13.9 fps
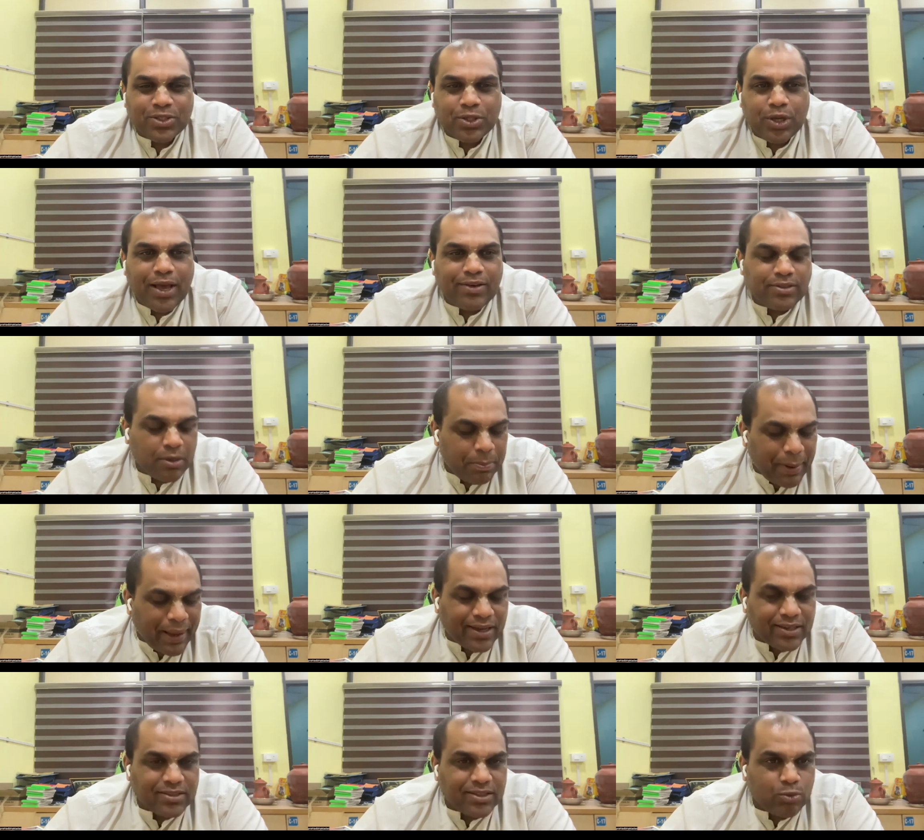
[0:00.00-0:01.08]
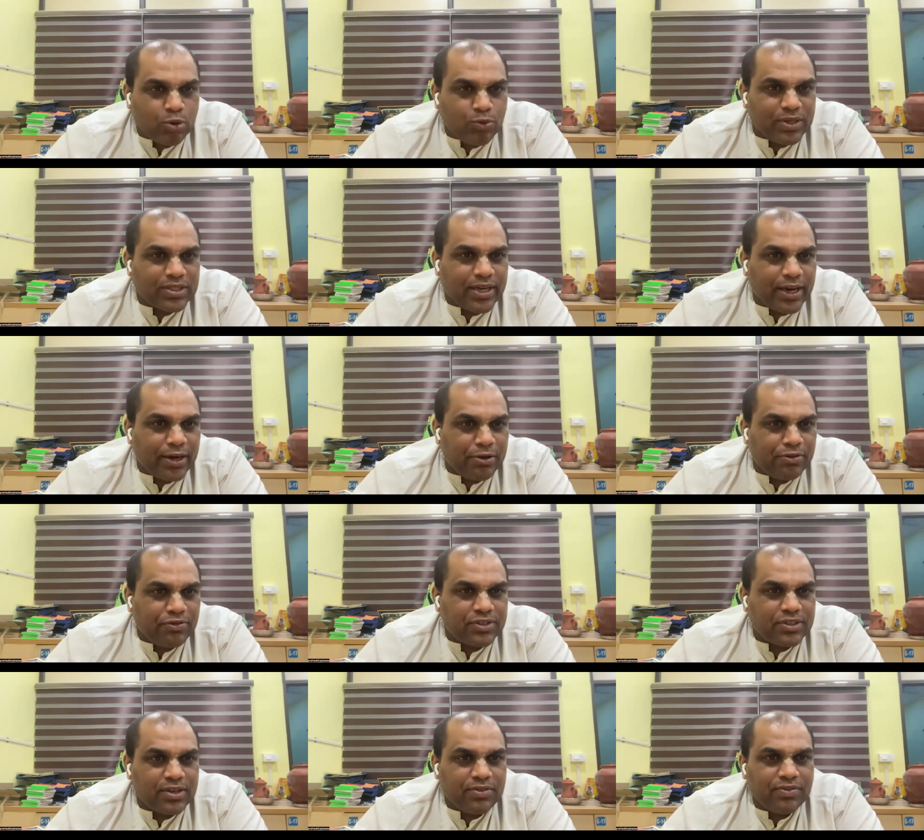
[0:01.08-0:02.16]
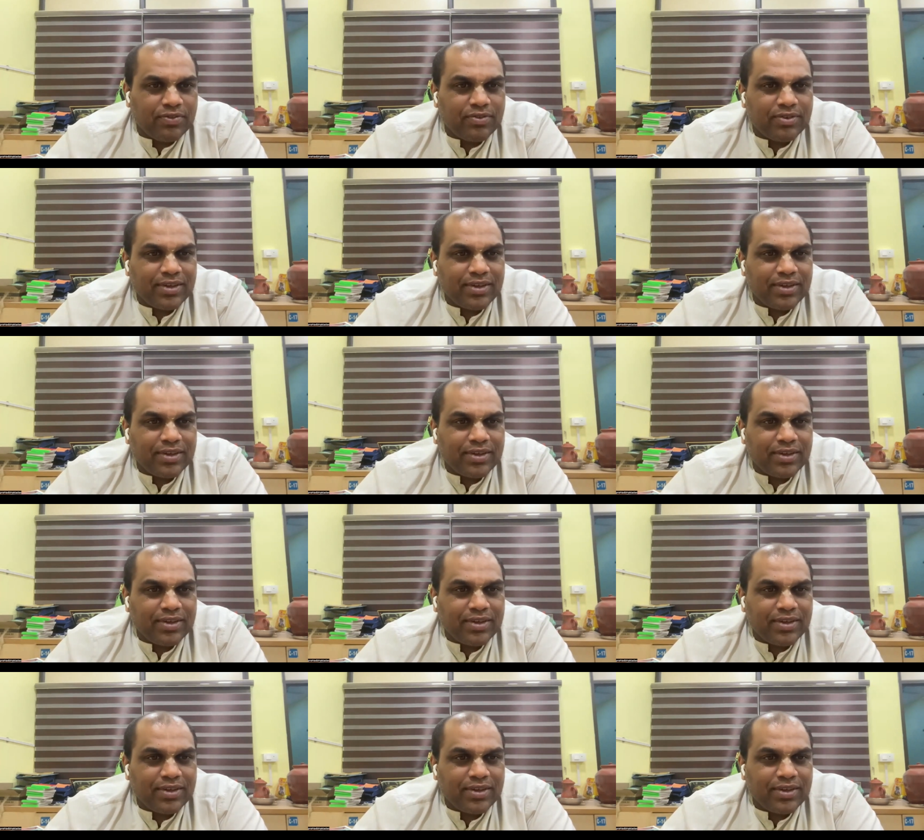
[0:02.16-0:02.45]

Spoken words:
So you have some packers and movers kind of stuff?